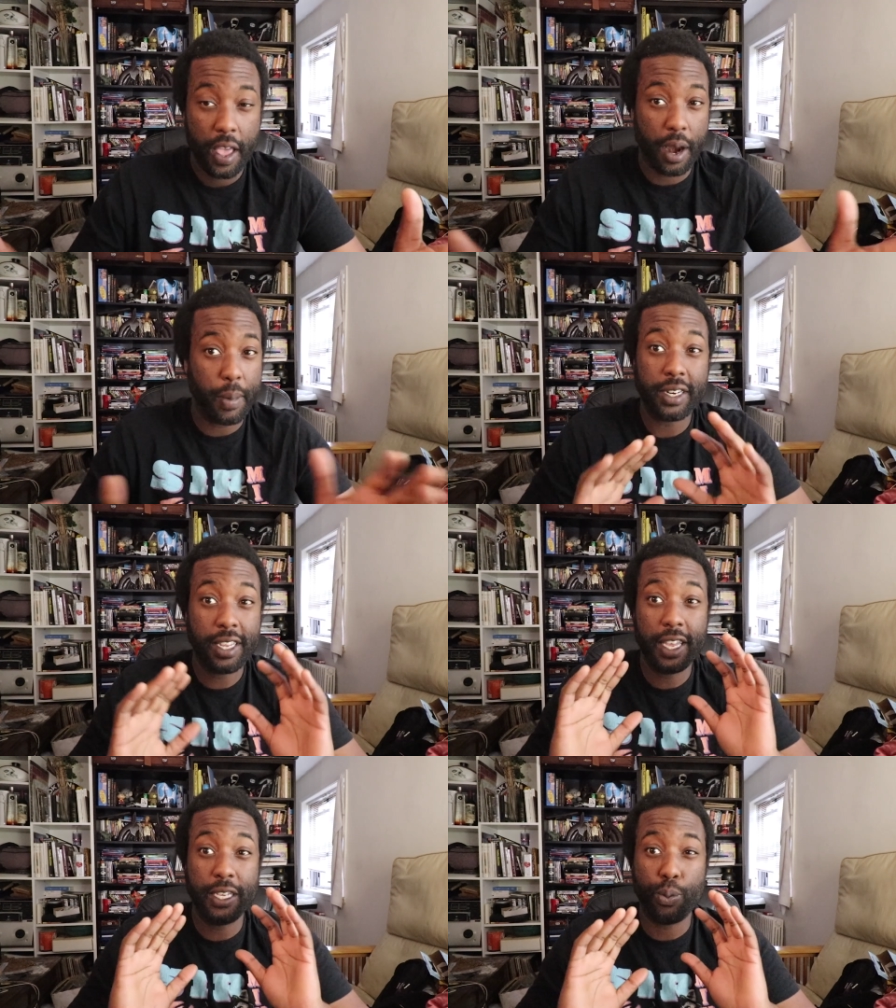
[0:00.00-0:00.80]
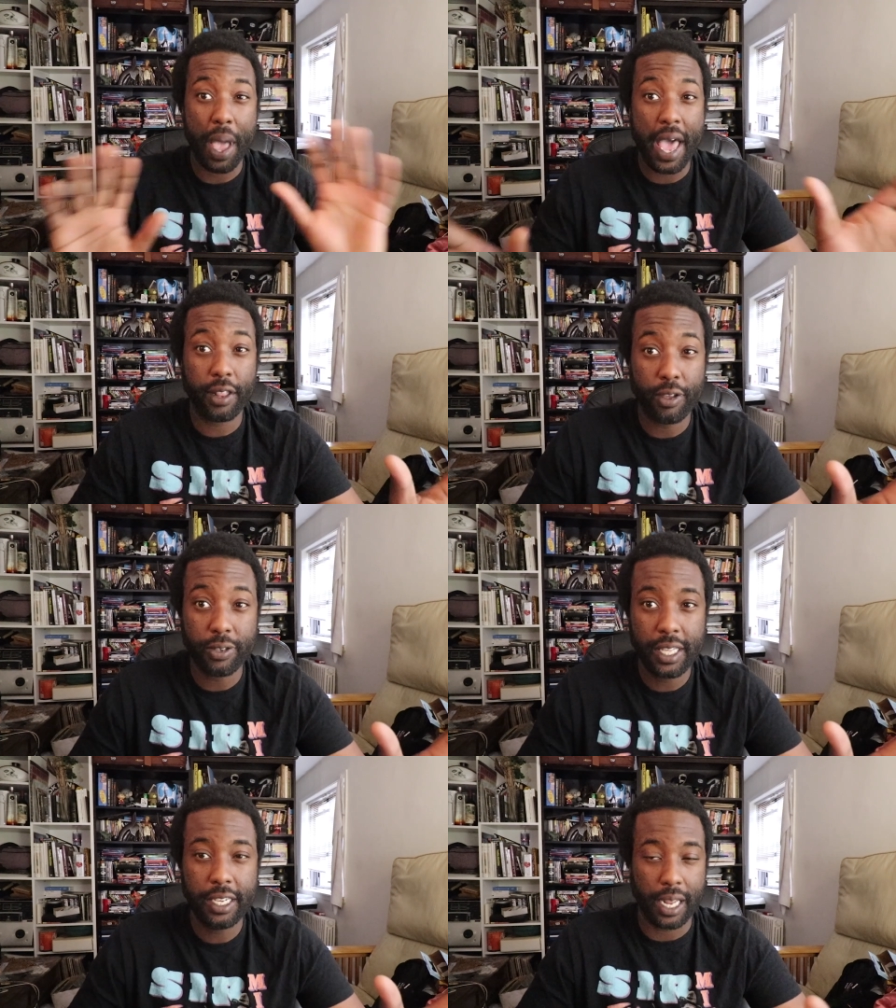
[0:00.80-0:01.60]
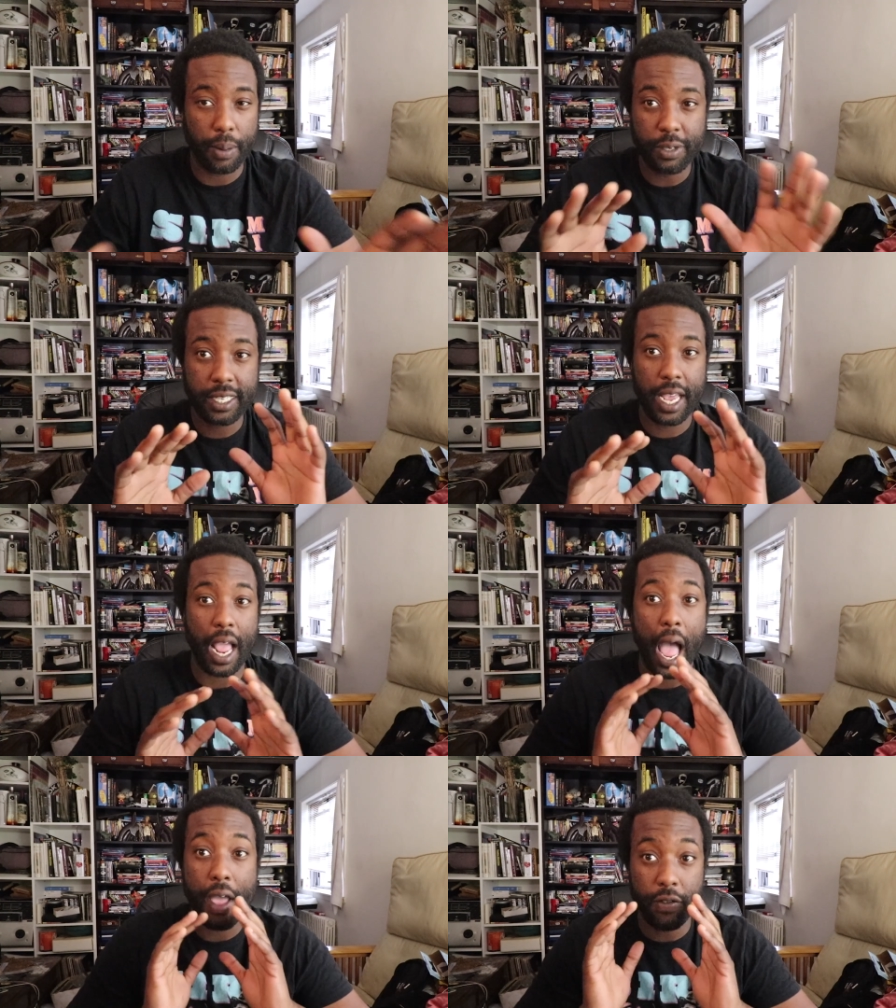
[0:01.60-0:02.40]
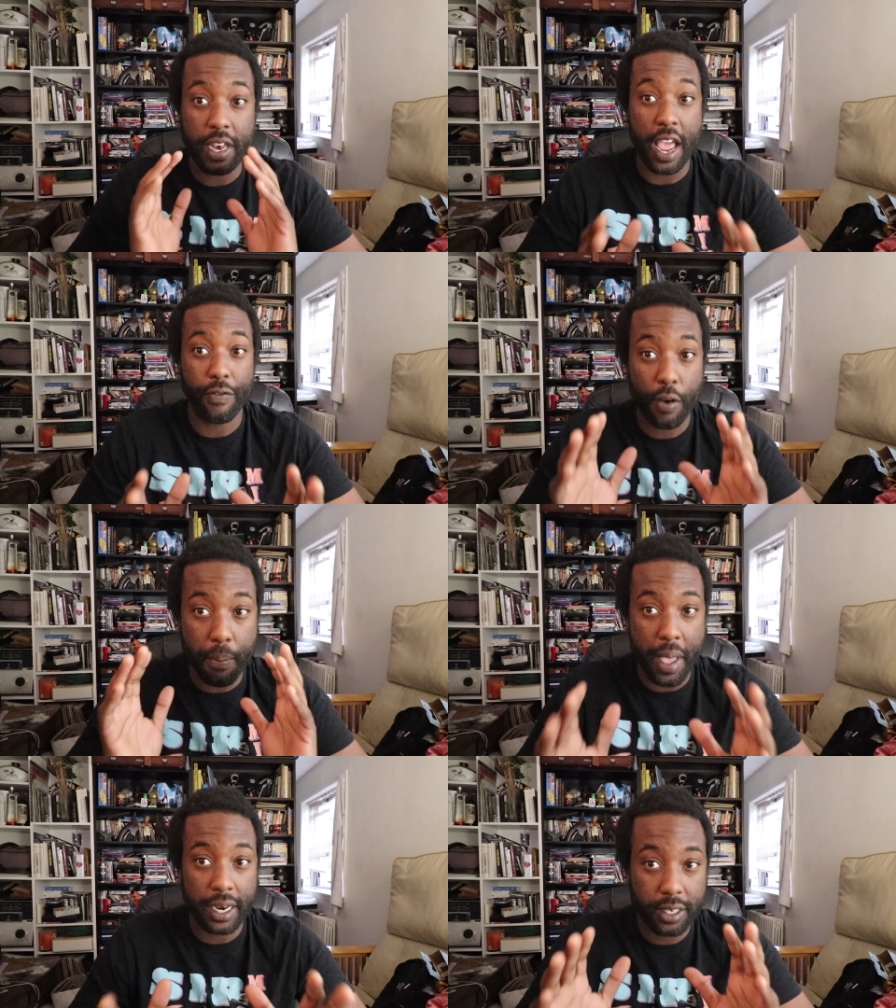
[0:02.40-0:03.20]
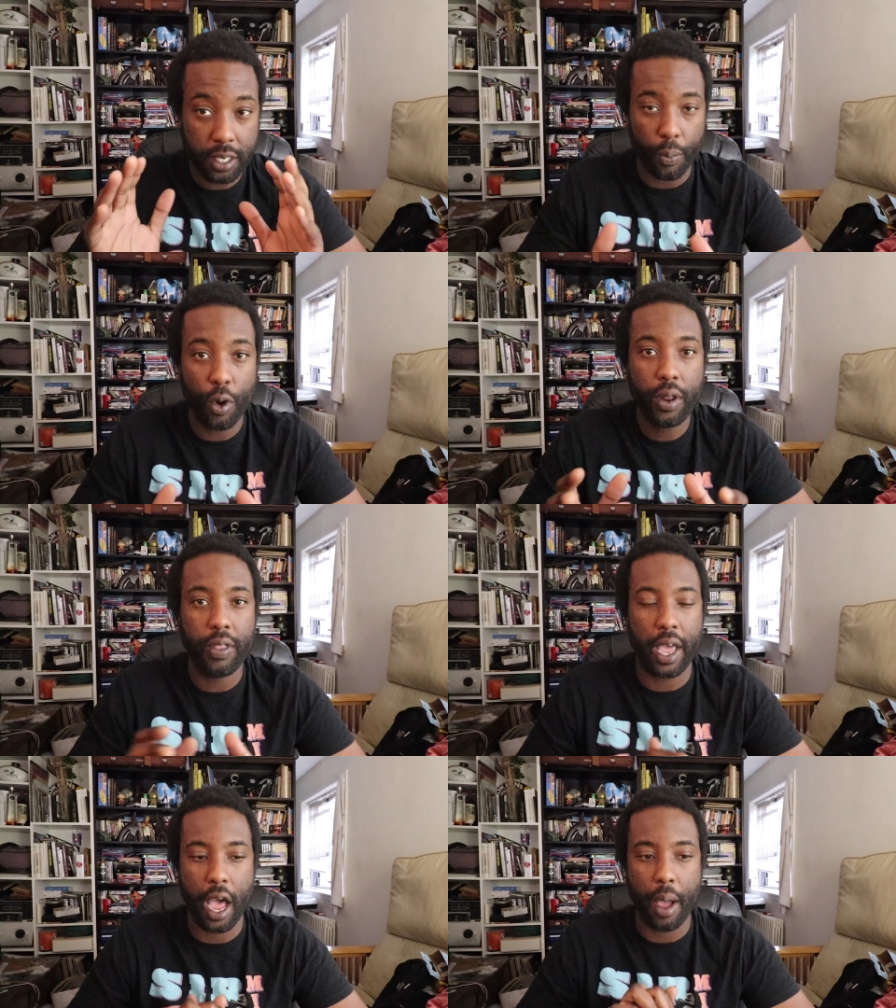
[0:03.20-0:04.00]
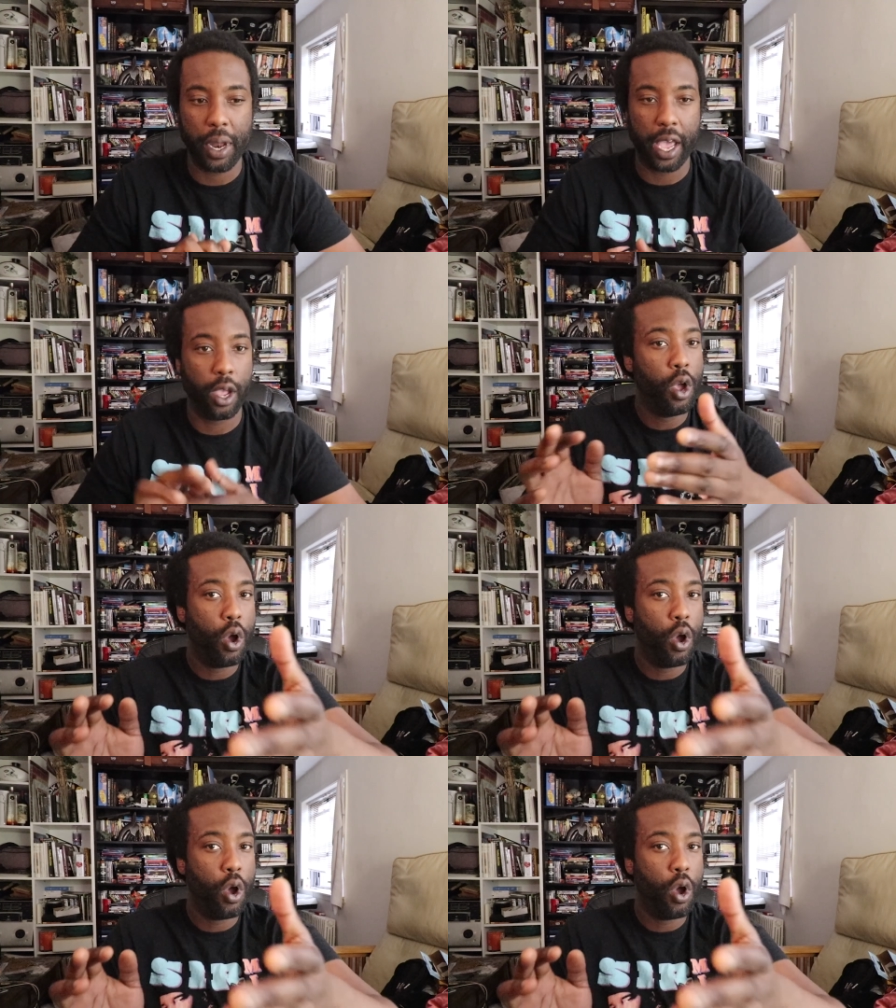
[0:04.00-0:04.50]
And I'm not saying he's bad at those things. I'm just saying I've never met someone that I'm like,